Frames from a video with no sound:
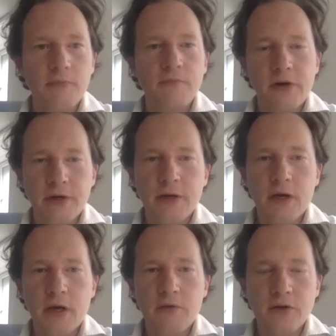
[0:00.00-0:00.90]
very
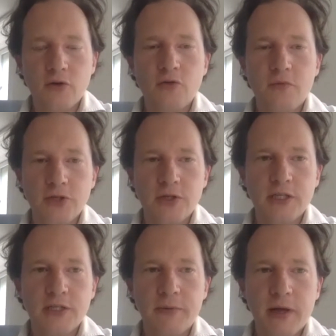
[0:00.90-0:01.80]
good question as
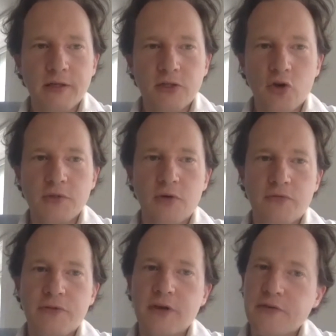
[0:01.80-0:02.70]
well in terms of
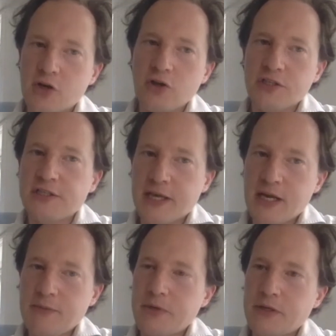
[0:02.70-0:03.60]
the cost
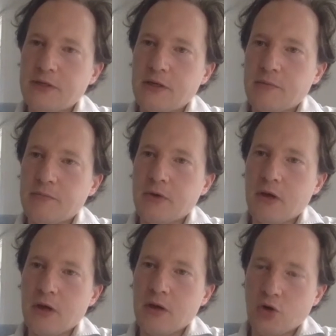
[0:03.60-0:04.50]
setup and
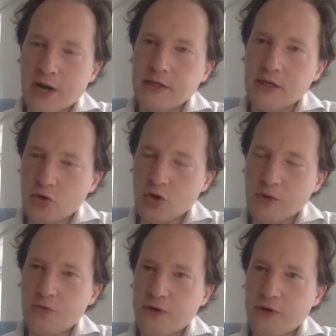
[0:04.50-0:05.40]
running a crypto
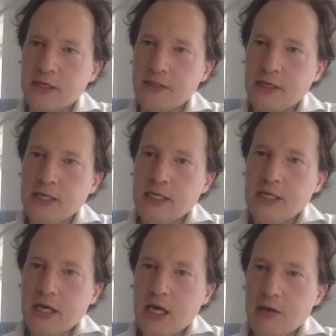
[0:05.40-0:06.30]
fund.
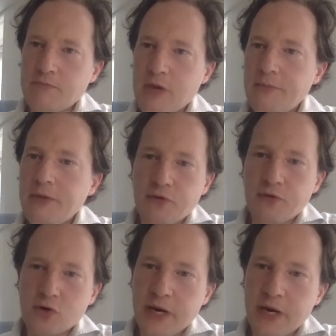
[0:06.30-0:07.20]
Maybe if you
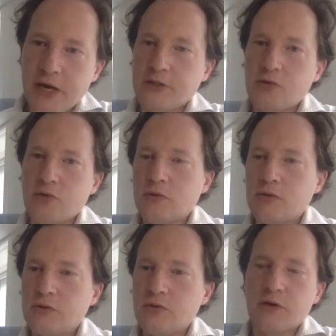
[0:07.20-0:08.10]
compare it to
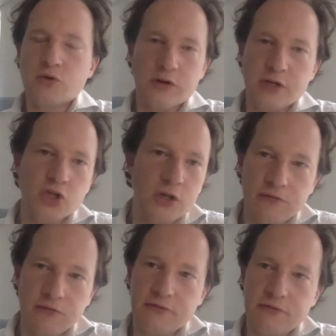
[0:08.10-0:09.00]
the traditional
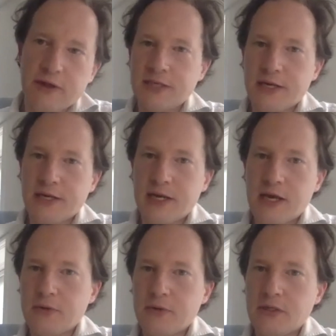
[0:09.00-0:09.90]
fund setup
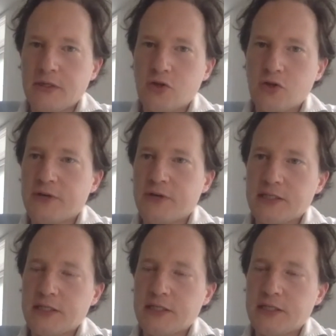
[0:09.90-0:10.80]
in terms of
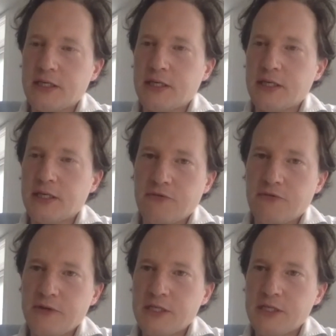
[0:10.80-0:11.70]
custody, admin
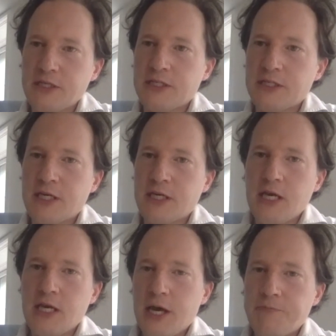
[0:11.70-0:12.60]
fees,
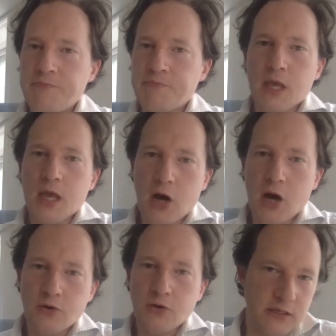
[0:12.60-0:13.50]
how
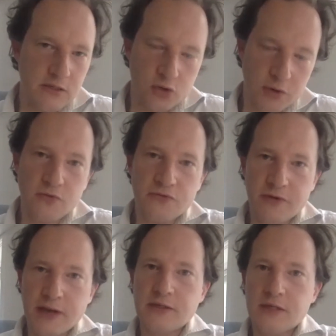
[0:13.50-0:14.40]
does a crypto
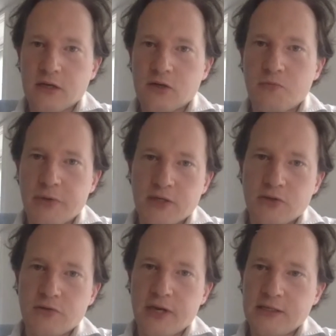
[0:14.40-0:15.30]
fund compare to
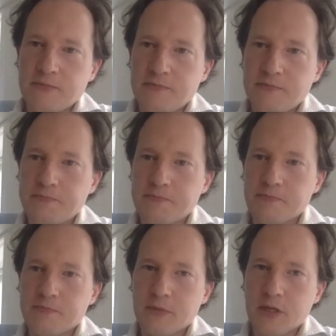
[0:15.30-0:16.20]
that?
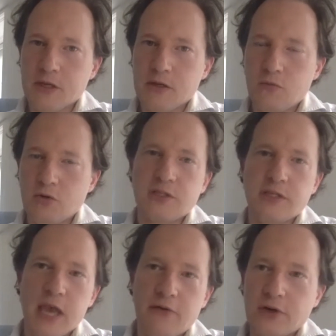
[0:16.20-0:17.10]
What's the
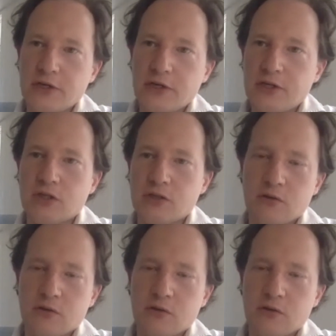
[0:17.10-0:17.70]
average